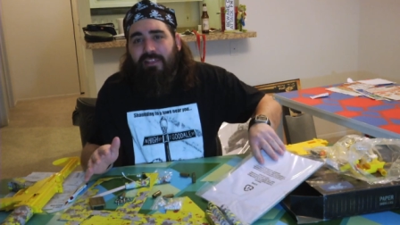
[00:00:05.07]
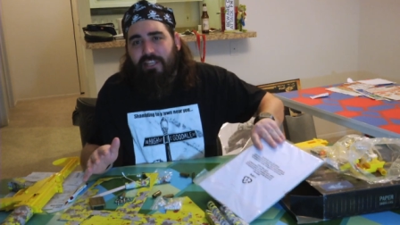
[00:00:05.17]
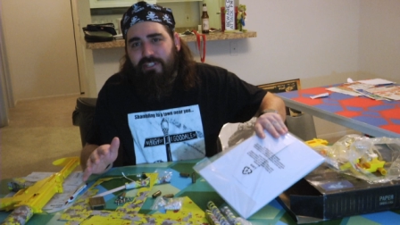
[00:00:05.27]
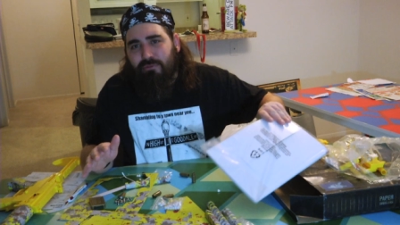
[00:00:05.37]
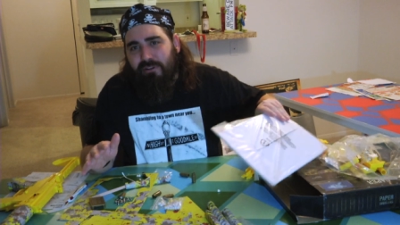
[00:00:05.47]

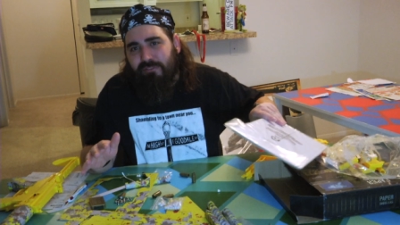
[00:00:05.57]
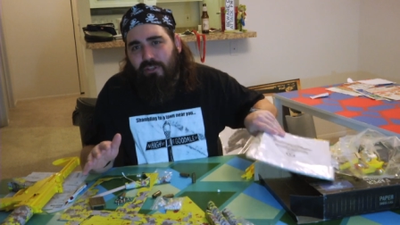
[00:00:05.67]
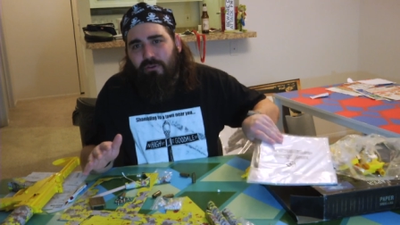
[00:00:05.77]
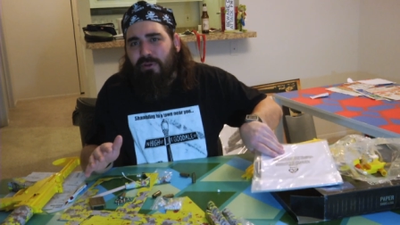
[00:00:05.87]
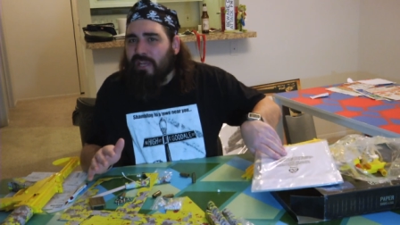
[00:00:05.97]
This
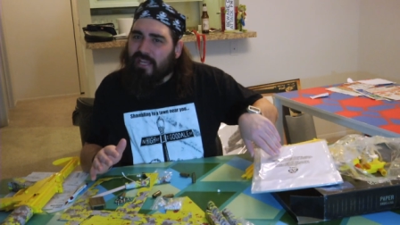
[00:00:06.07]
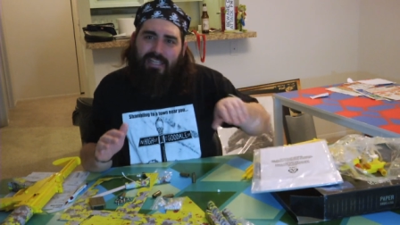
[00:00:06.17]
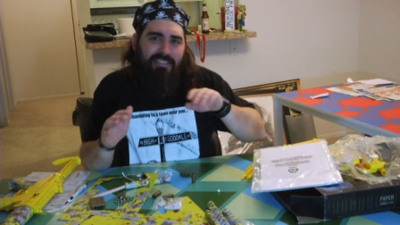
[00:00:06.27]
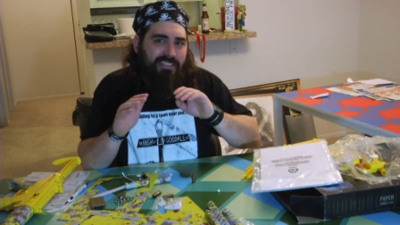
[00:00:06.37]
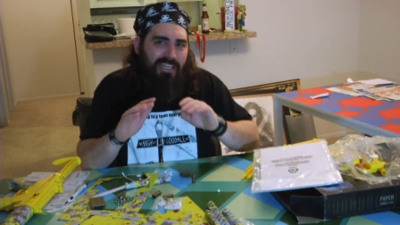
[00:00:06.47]
review,
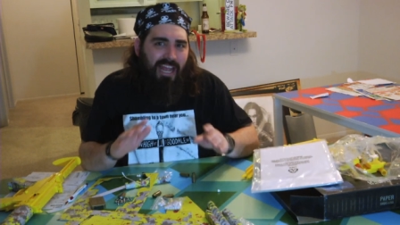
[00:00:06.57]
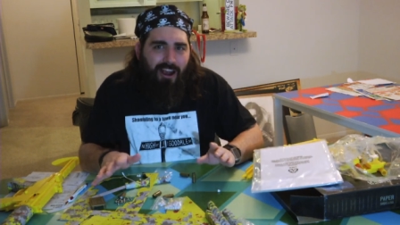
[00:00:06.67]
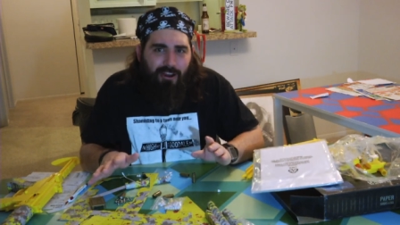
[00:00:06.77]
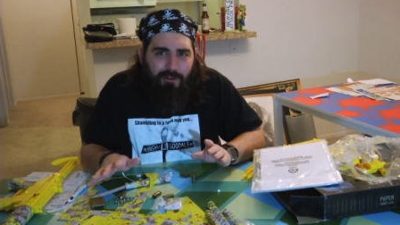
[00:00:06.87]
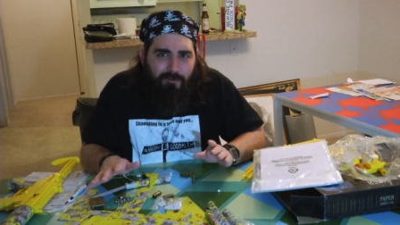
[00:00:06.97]
it's
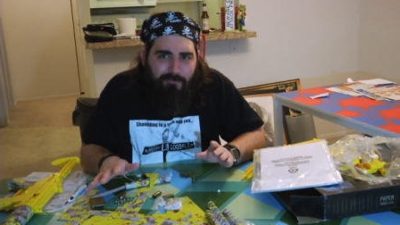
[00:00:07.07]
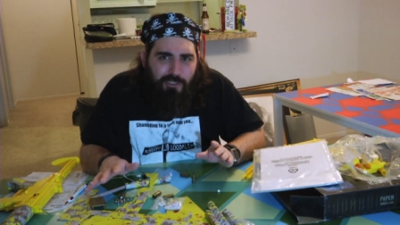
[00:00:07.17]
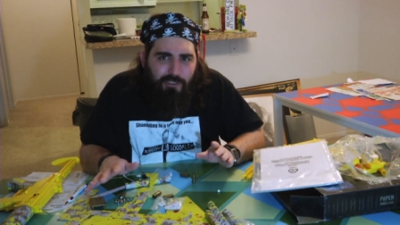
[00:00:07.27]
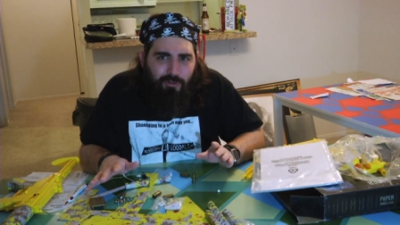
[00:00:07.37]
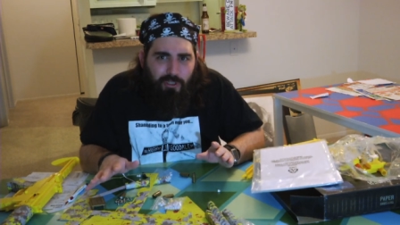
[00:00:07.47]
not
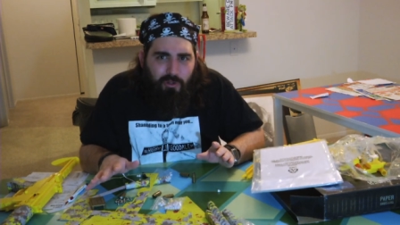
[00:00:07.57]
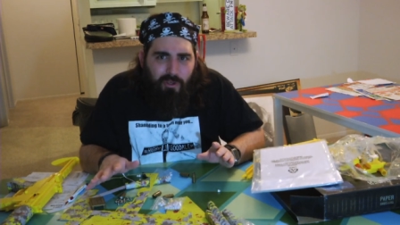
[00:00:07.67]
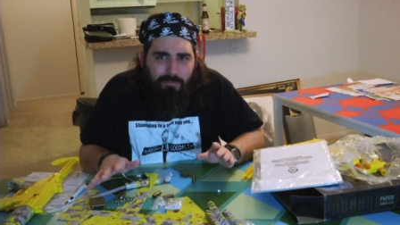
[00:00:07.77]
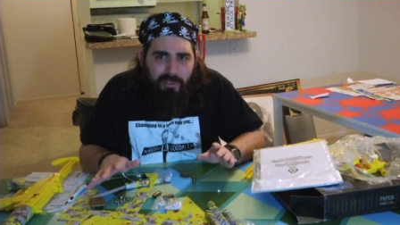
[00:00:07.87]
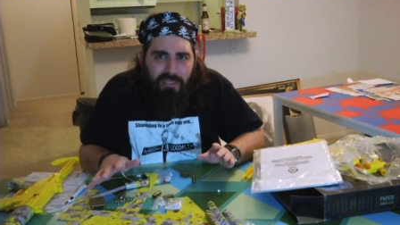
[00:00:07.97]
audiovisual
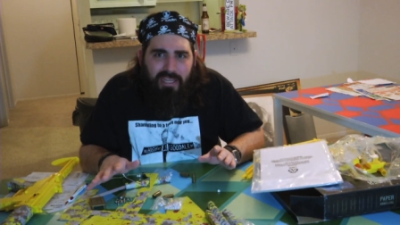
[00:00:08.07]
equipment,